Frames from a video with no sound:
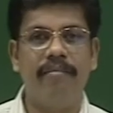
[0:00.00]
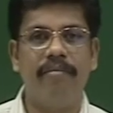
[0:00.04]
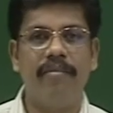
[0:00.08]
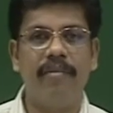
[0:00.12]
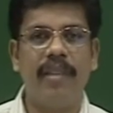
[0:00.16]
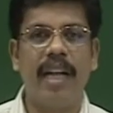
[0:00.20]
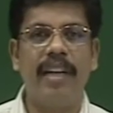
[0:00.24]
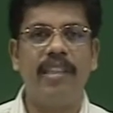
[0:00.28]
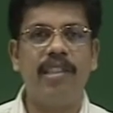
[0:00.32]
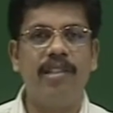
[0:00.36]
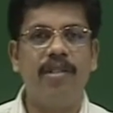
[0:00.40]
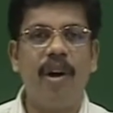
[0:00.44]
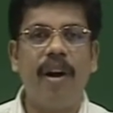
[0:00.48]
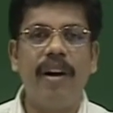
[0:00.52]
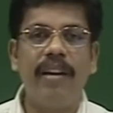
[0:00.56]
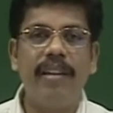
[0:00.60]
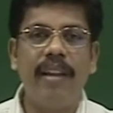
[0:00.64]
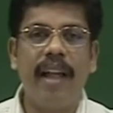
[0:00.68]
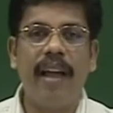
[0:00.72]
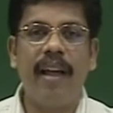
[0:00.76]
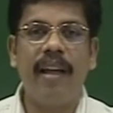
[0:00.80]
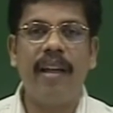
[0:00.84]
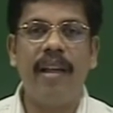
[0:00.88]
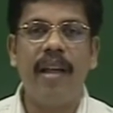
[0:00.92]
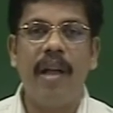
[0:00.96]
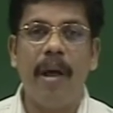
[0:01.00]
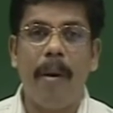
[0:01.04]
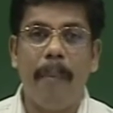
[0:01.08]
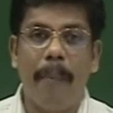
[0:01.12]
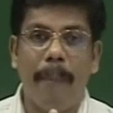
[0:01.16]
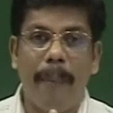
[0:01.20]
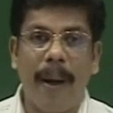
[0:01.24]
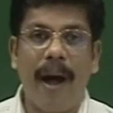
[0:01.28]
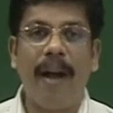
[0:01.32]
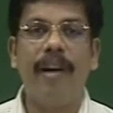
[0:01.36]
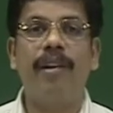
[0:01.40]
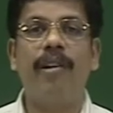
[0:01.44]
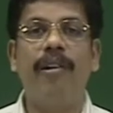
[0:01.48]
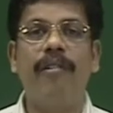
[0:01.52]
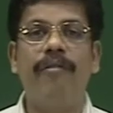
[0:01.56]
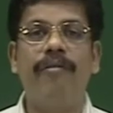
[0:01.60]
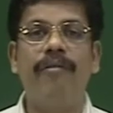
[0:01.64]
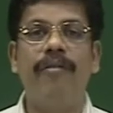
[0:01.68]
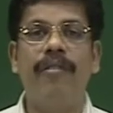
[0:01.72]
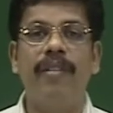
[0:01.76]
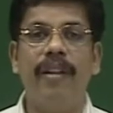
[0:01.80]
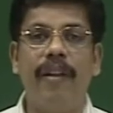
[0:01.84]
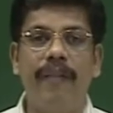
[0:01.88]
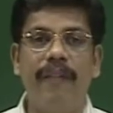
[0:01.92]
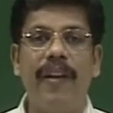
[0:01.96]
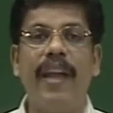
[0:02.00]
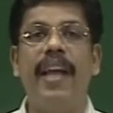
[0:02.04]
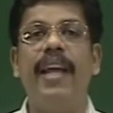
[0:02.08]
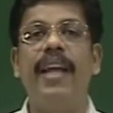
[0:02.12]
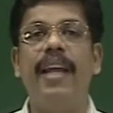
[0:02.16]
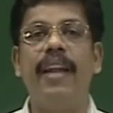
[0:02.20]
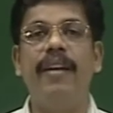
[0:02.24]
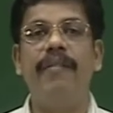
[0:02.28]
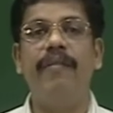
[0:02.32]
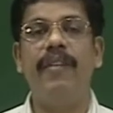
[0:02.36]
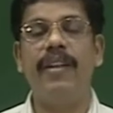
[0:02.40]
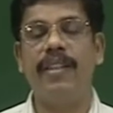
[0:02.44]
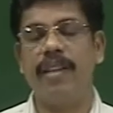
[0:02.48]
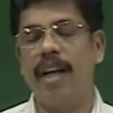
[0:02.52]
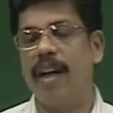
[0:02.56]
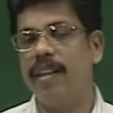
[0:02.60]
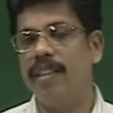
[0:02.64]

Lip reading: That is not the part of the way in which,